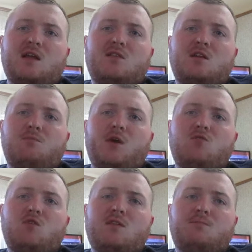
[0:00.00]
out to the
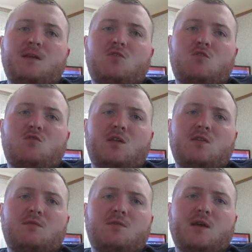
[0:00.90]
Braintree Split, so
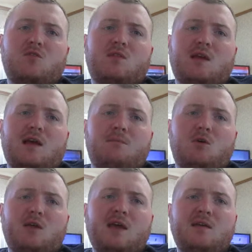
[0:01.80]
12 Circus Drive,
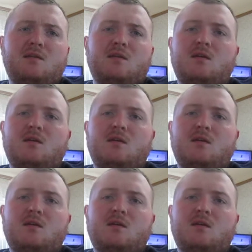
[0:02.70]
okay?